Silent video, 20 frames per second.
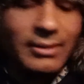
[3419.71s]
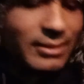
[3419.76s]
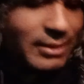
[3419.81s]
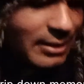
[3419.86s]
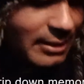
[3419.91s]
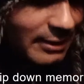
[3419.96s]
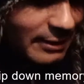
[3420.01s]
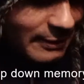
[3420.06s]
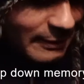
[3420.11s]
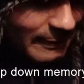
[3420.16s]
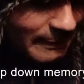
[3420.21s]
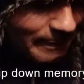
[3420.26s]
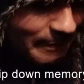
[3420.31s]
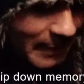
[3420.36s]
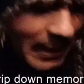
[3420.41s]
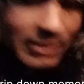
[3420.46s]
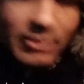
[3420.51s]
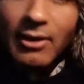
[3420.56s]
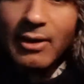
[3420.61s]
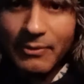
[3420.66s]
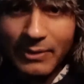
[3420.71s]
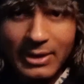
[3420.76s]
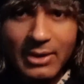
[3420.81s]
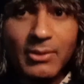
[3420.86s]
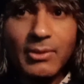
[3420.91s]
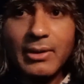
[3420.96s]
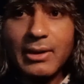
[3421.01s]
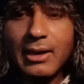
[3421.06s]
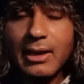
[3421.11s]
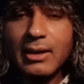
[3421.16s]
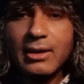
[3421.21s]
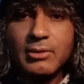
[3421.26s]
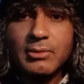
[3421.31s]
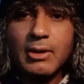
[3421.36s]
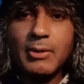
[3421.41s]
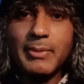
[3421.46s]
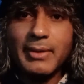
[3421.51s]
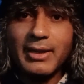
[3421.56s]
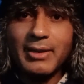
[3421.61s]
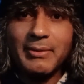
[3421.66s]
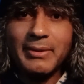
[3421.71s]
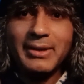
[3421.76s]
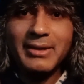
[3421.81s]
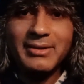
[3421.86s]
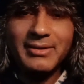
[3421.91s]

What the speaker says: I've done a video on that as well, by the way.